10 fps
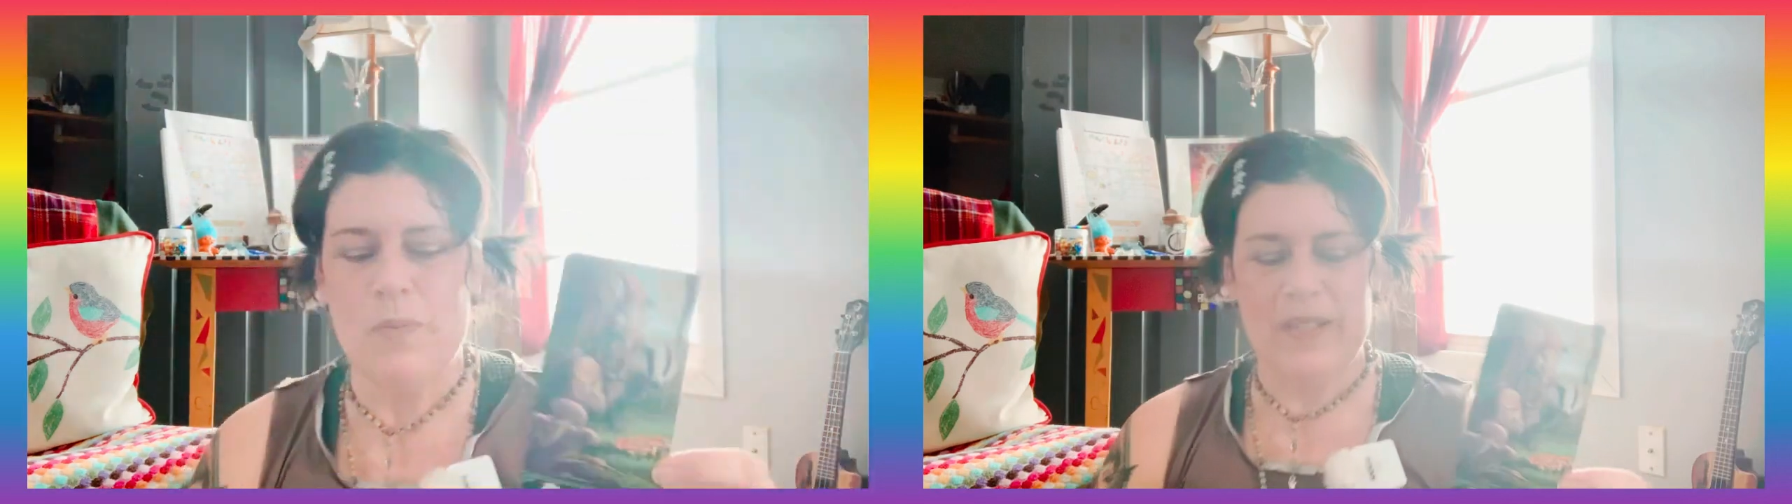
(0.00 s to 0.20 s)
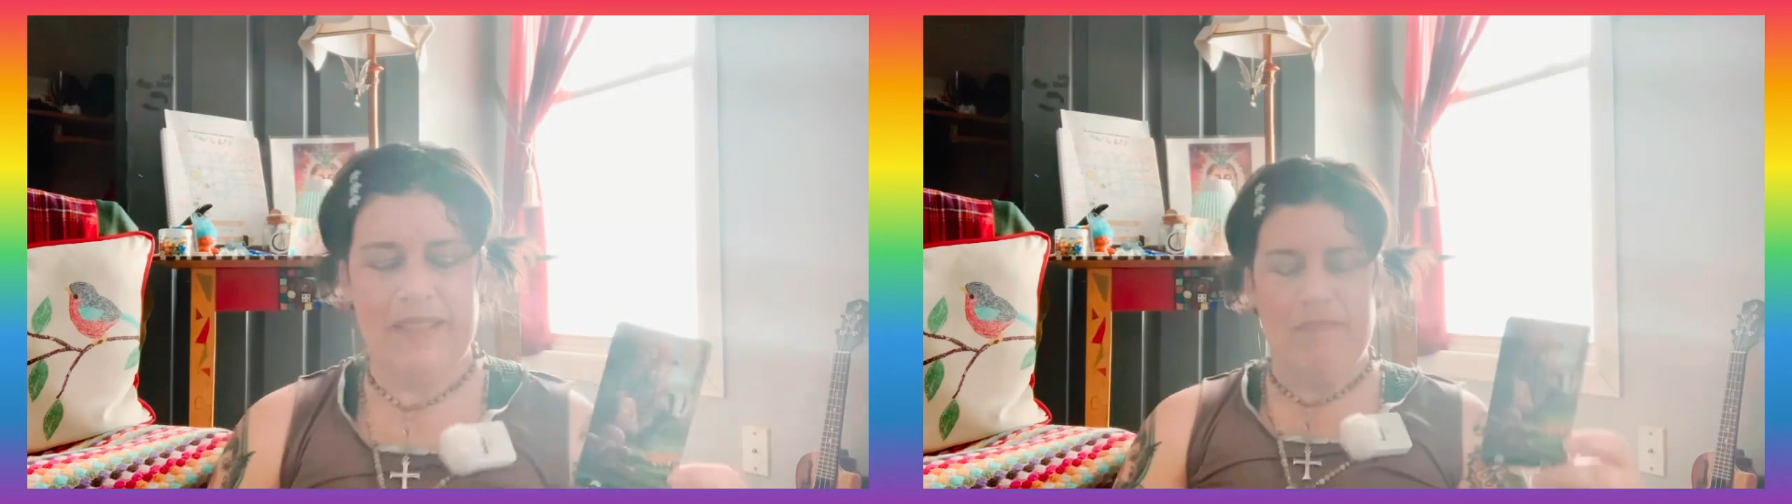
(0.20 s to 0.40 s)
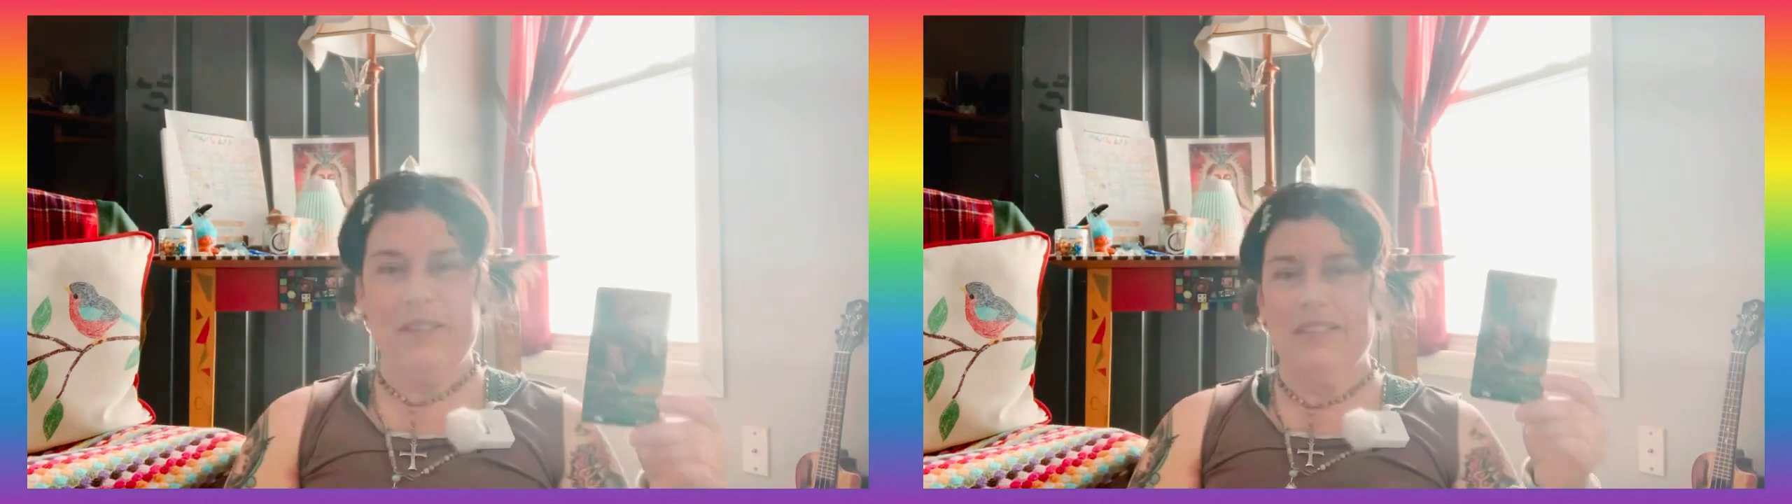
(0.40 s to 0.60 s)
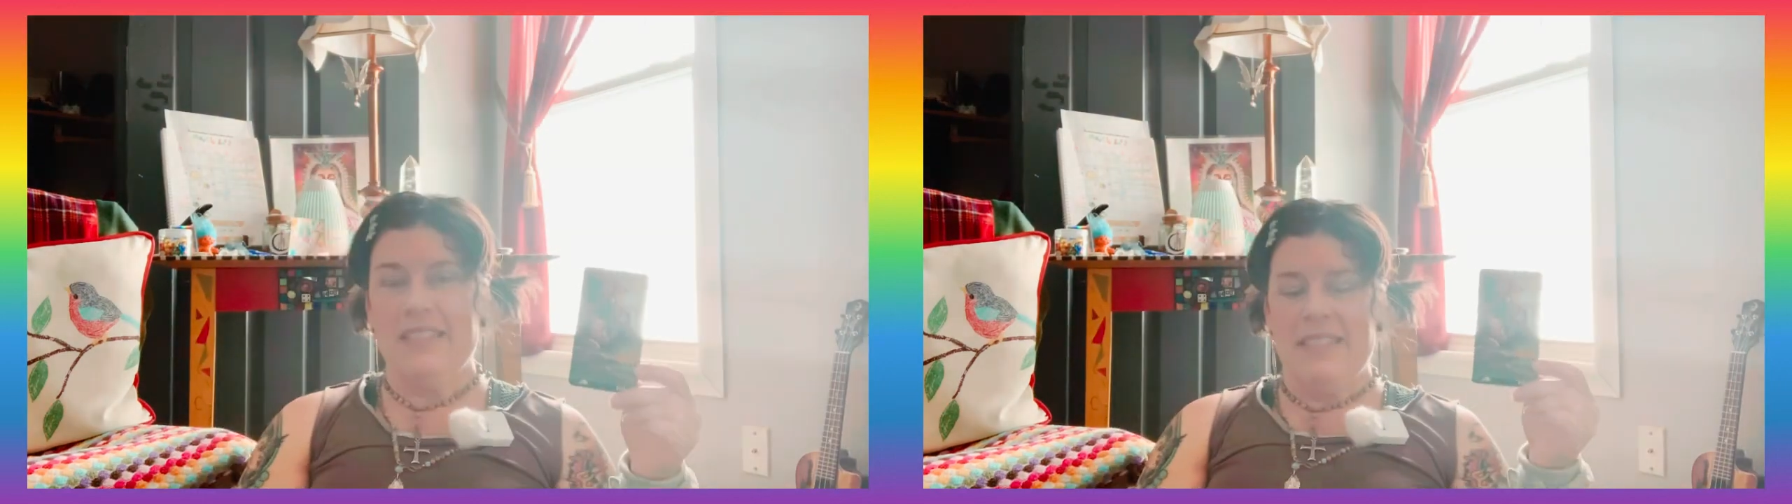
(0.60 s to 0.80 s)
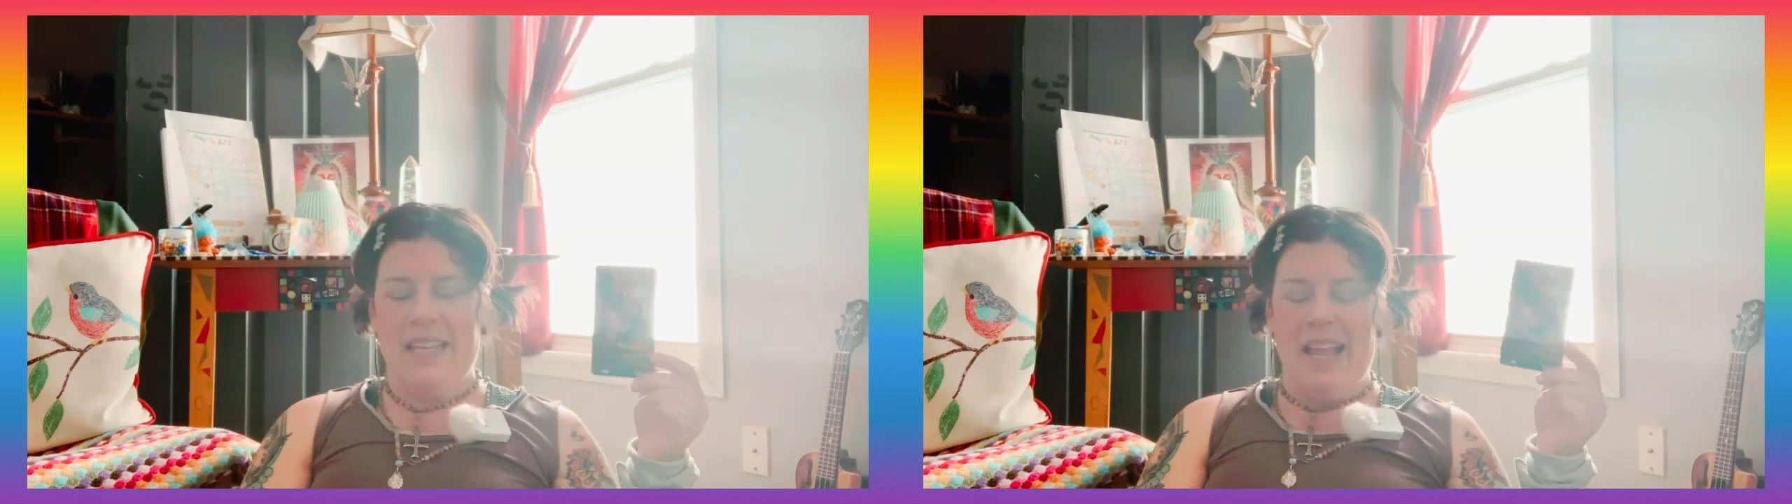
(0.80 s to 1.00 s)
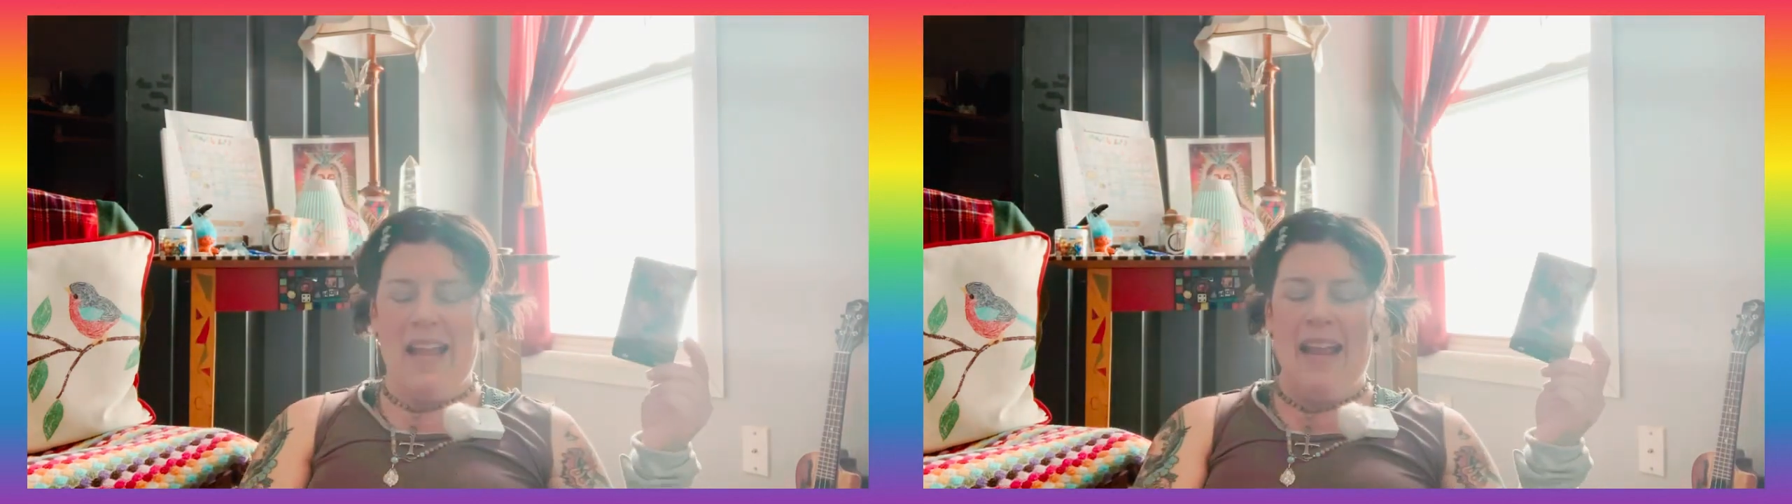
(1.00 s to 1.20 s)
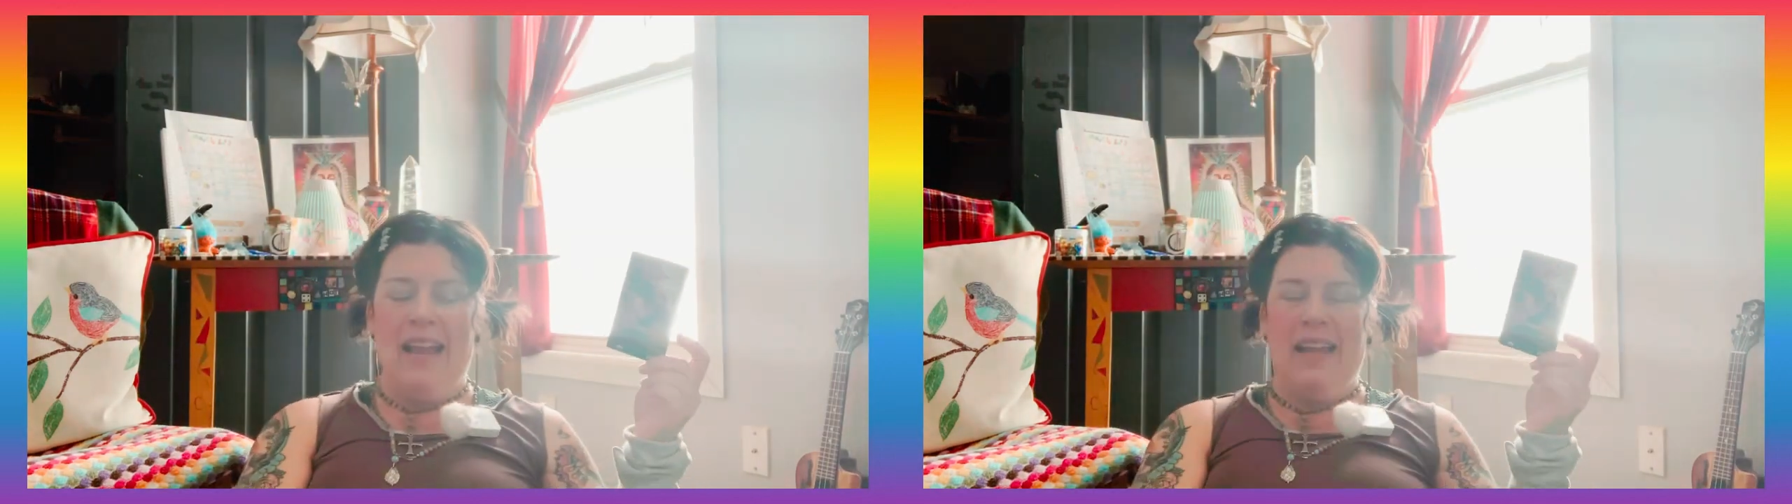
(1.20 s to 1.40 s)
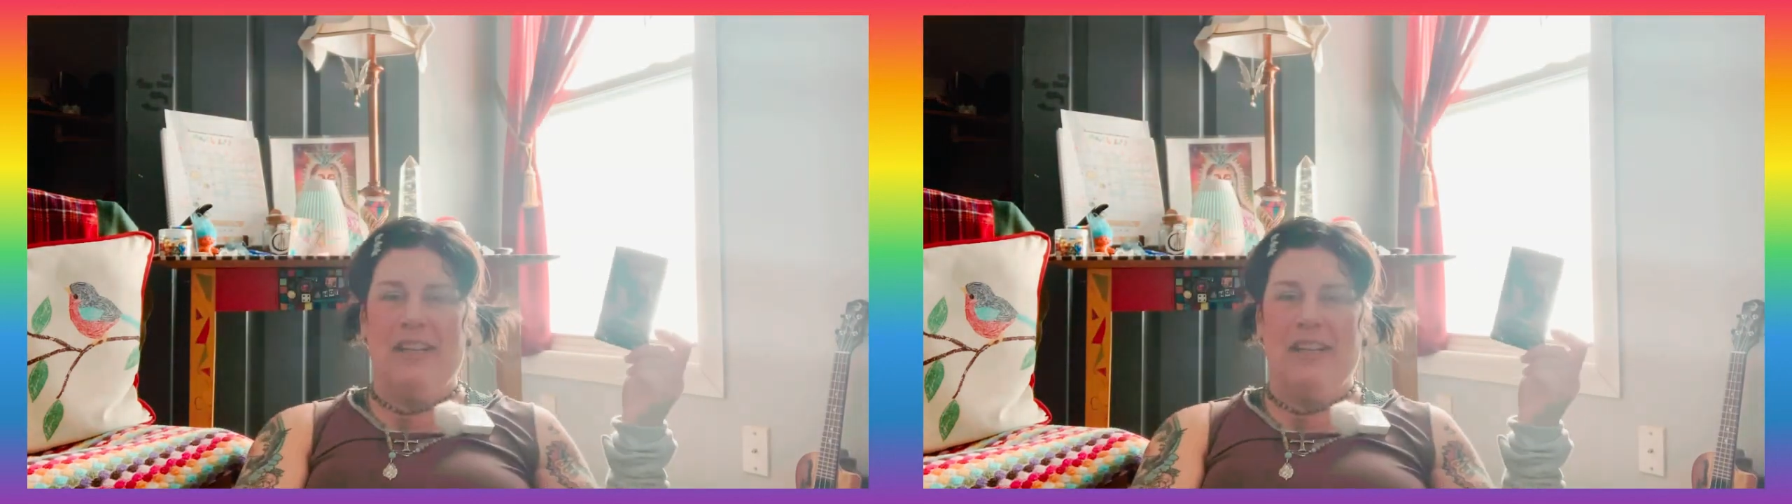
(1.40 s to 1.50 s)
wasn't built in a day.